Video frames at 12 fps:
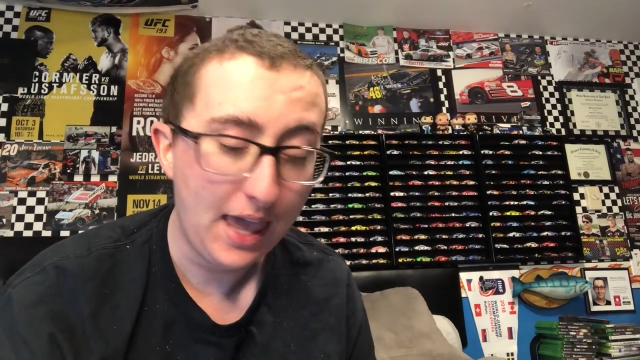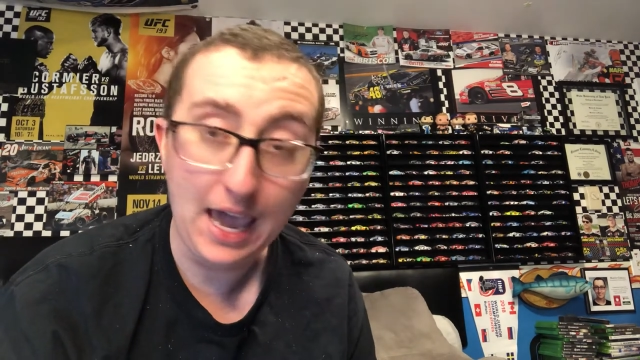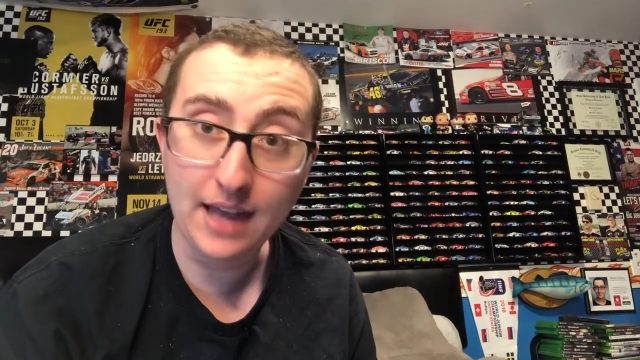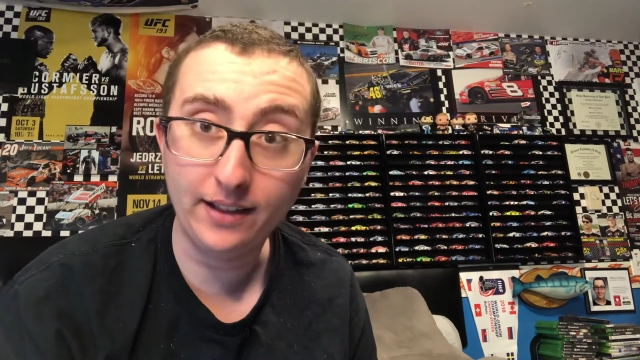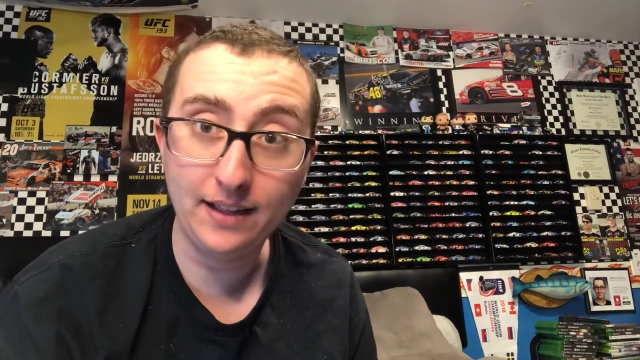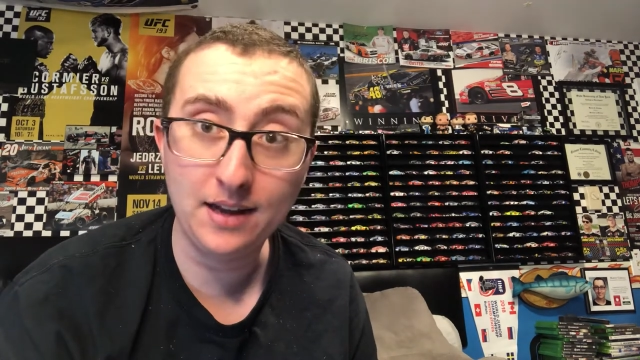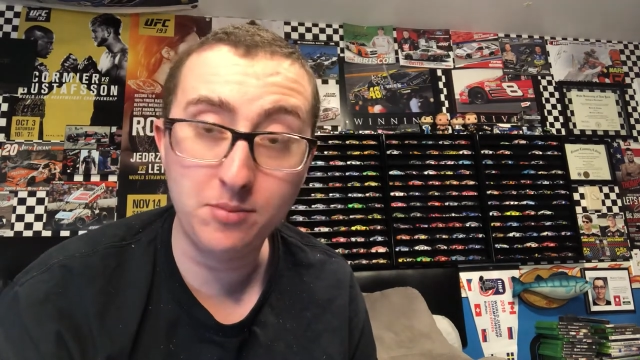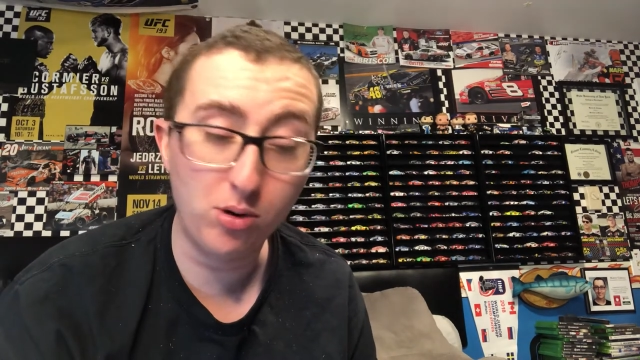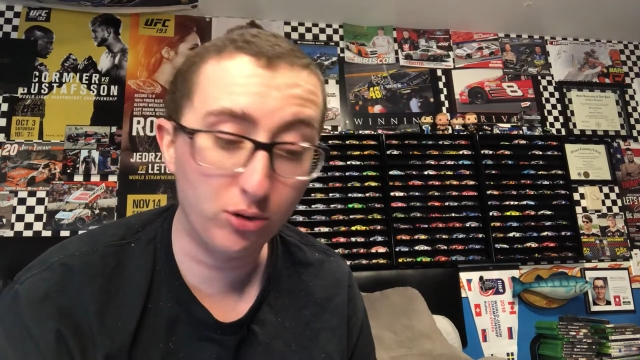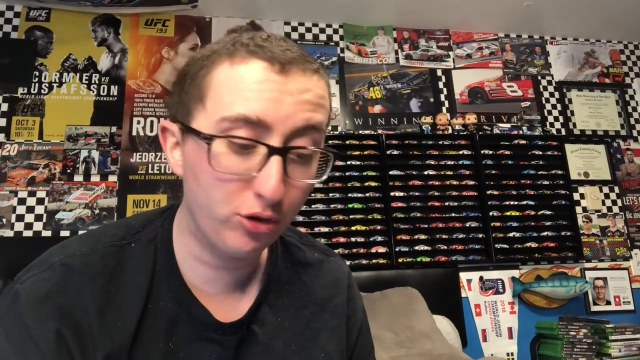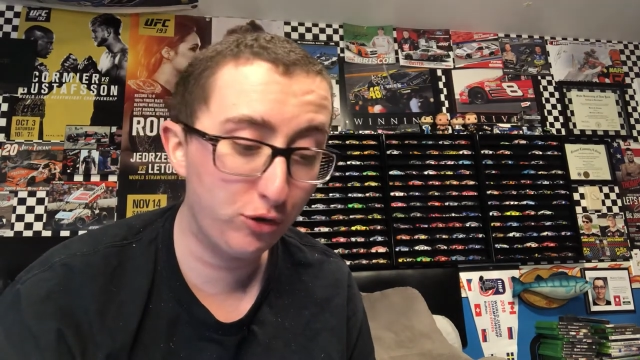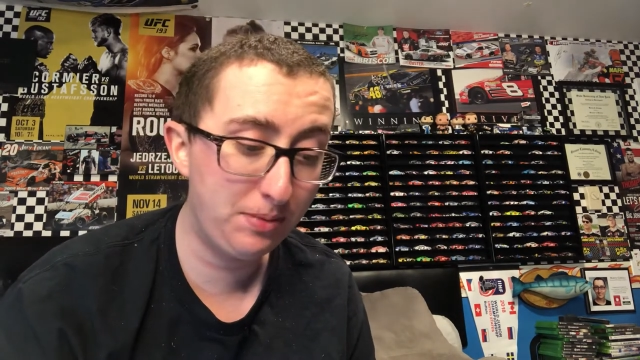at Atlanta
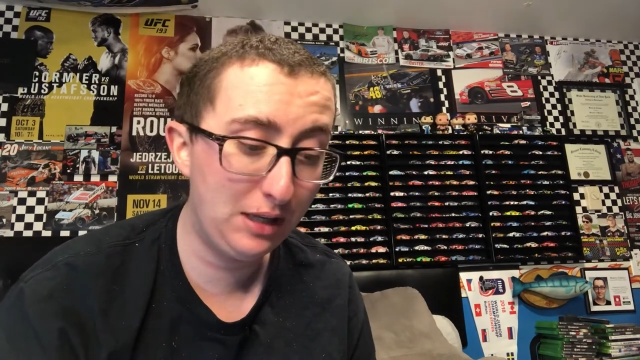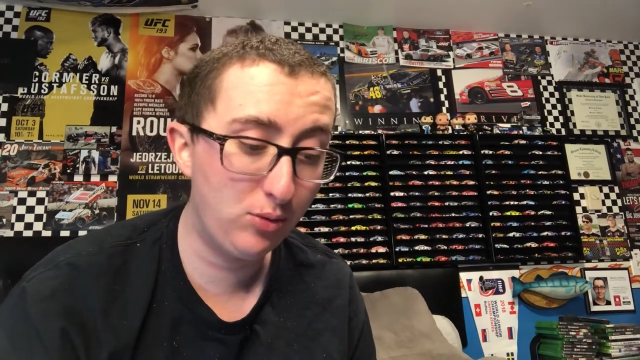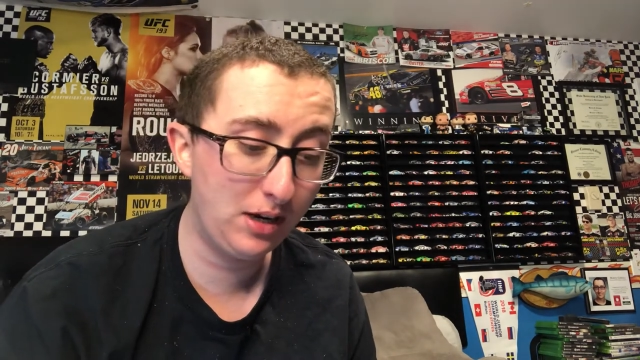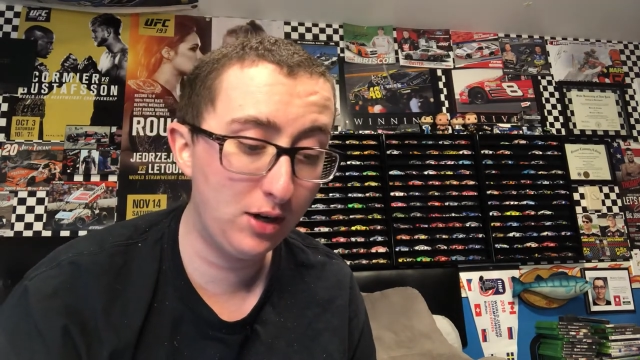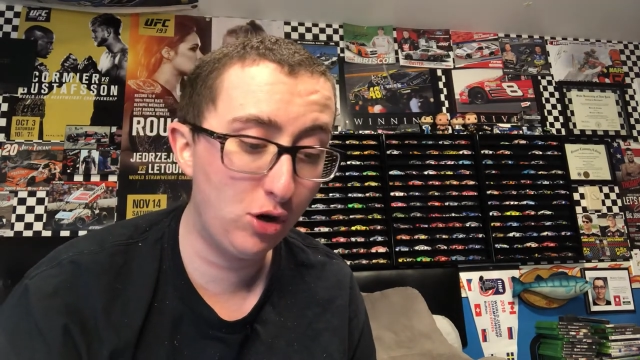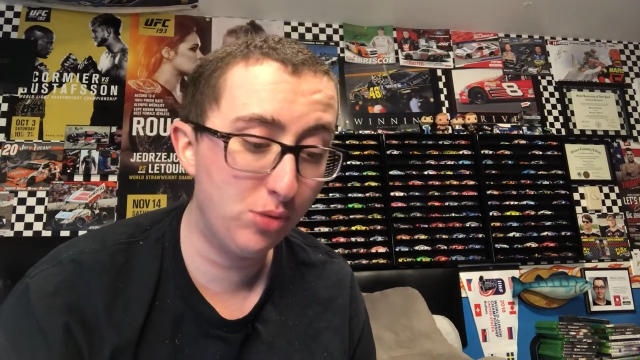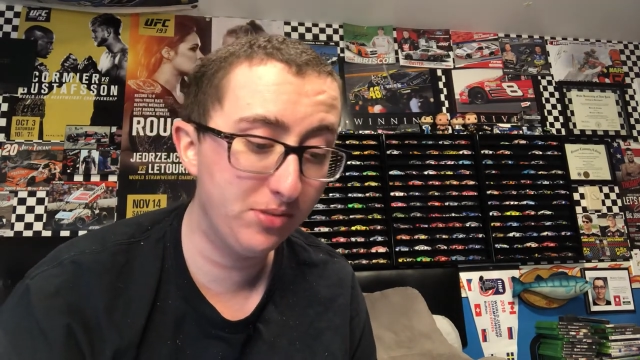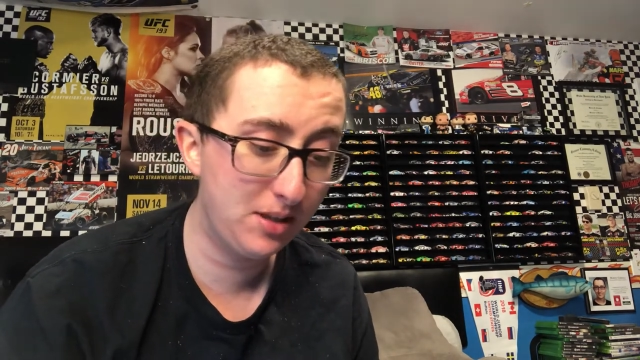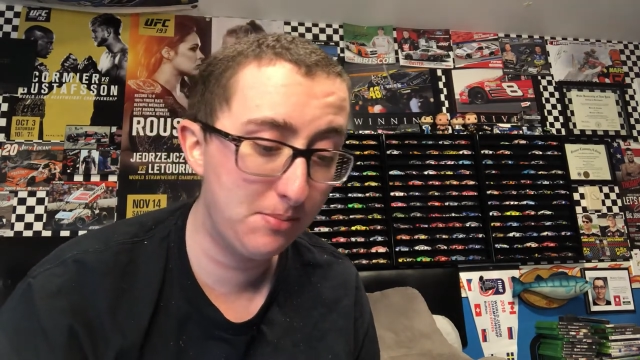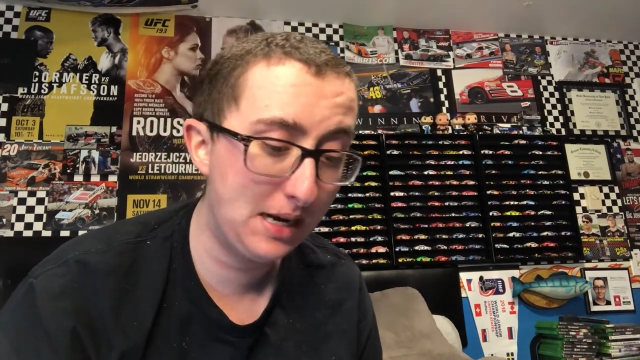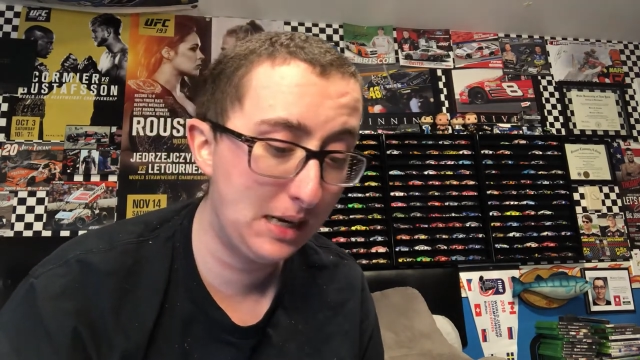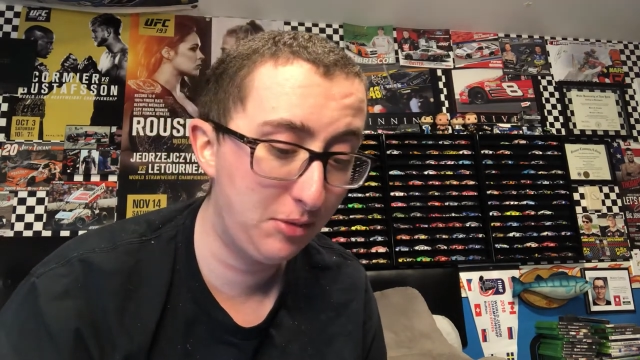Motor Speedway and Homestead
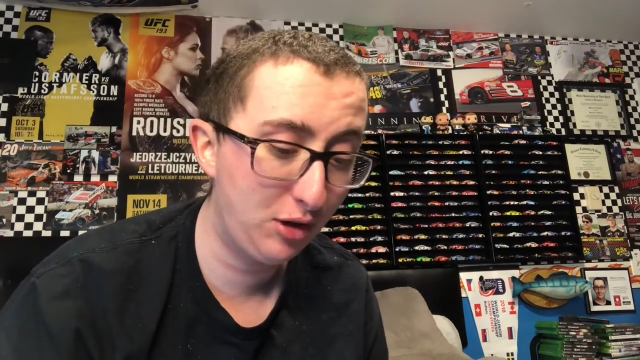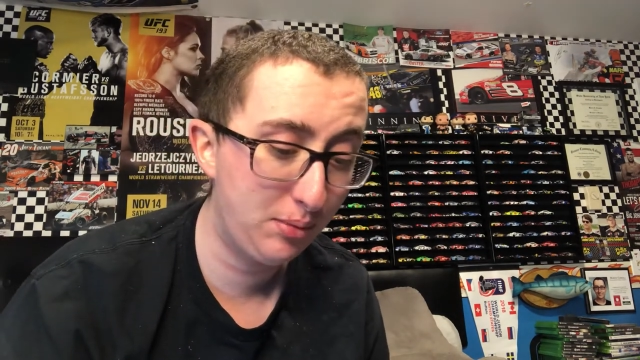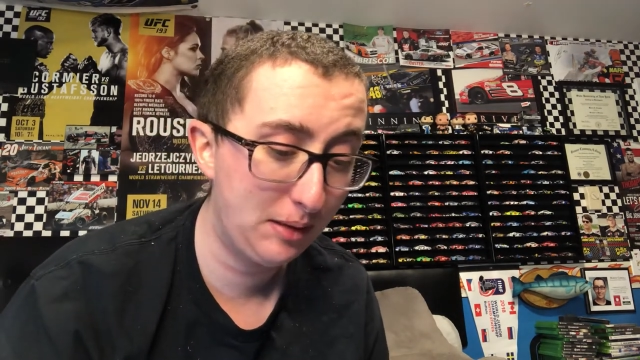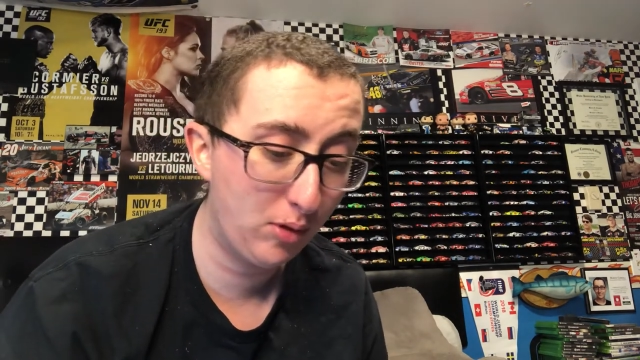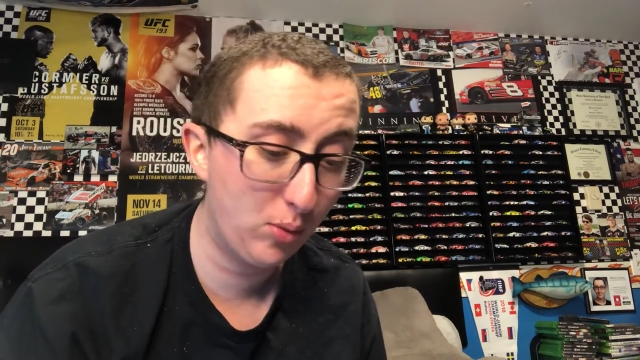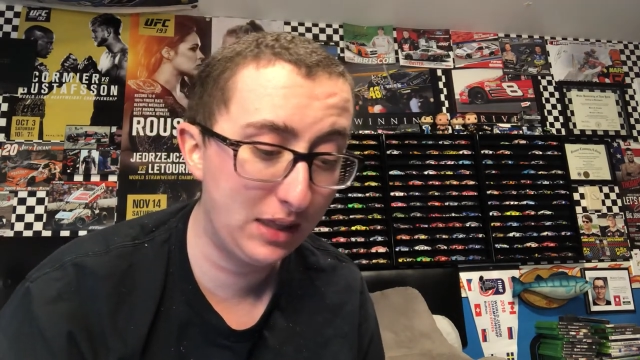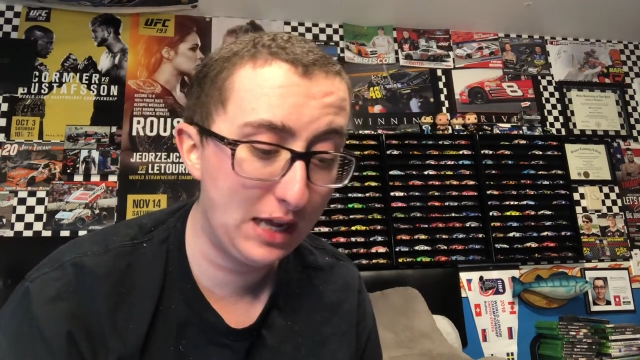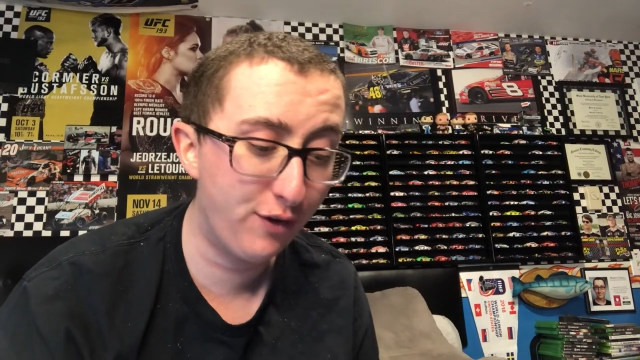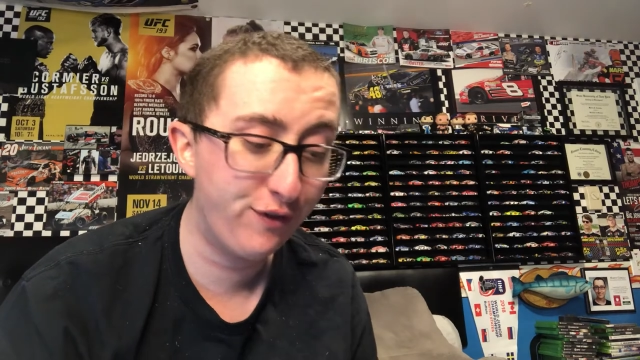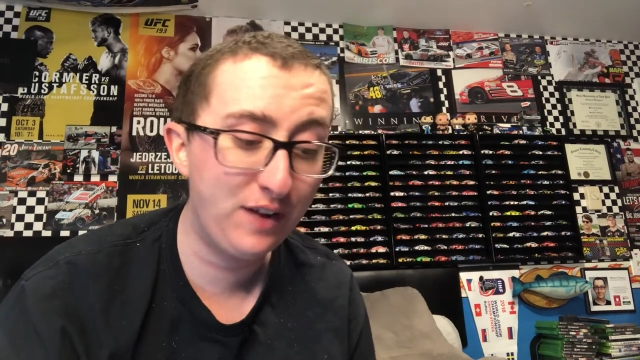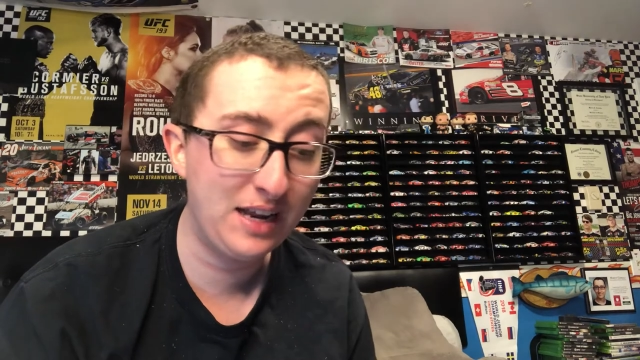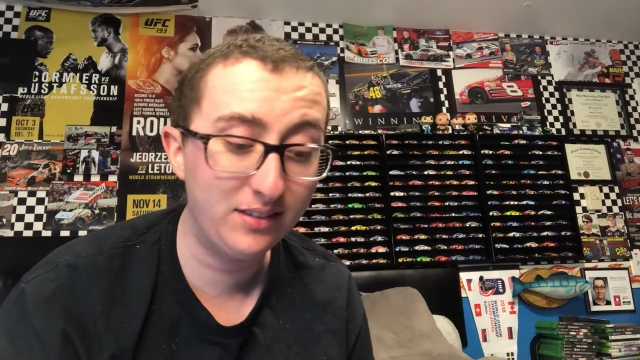Miami Speedway
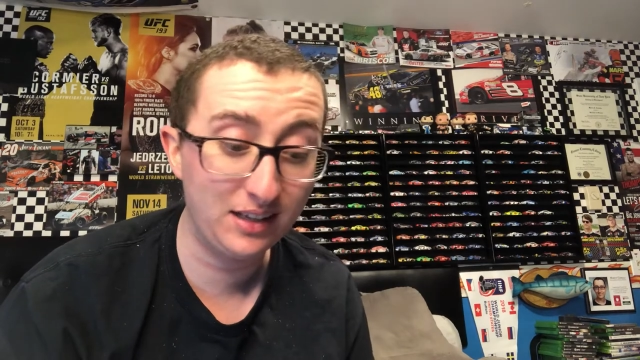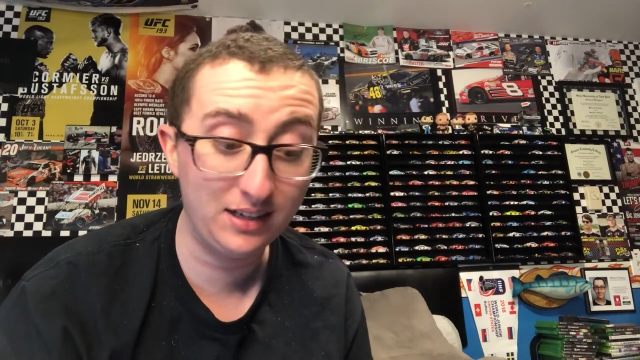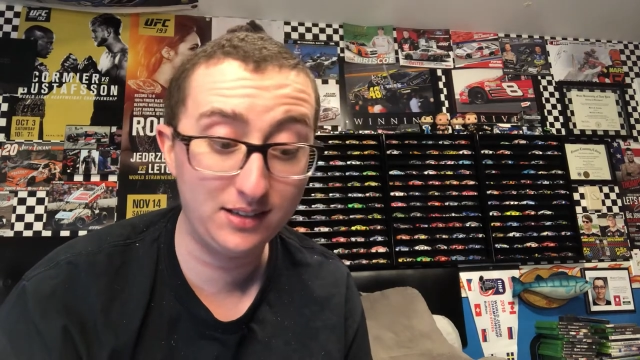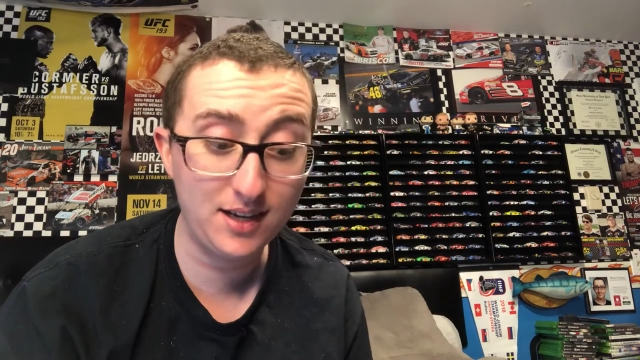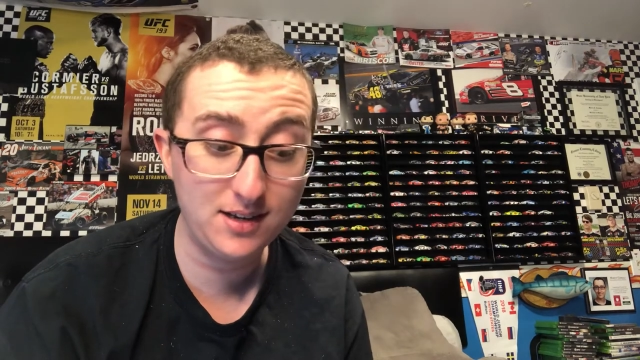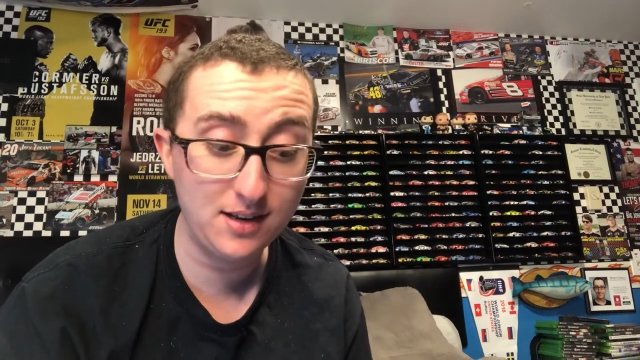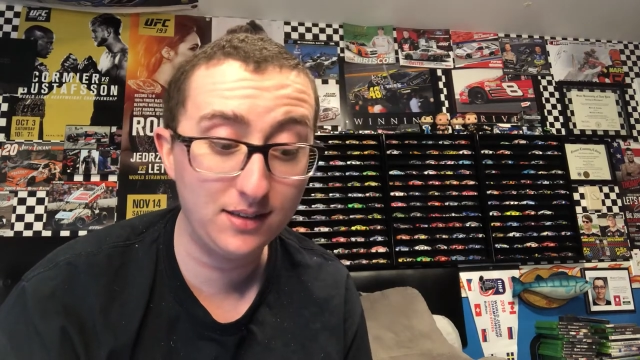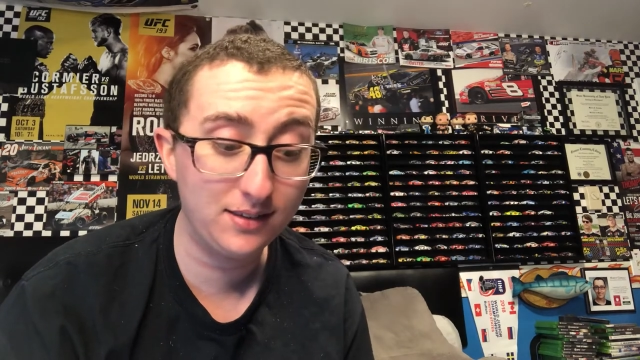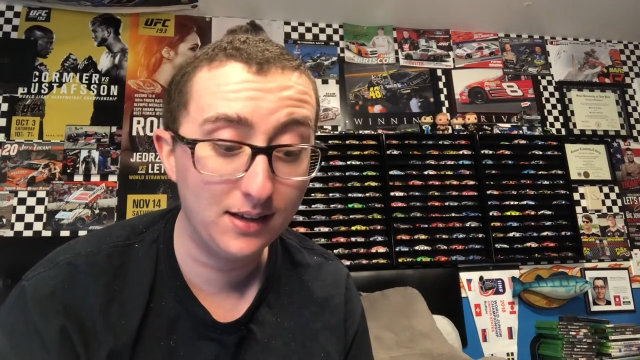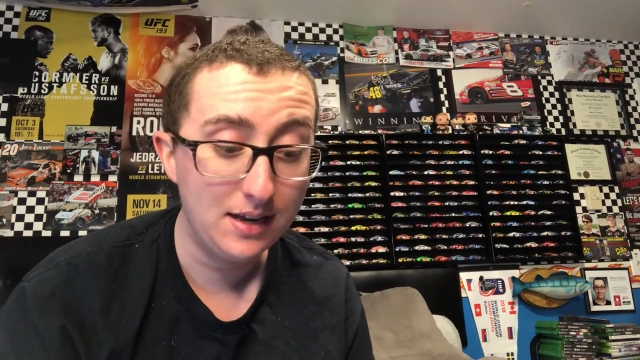without fans in attendance.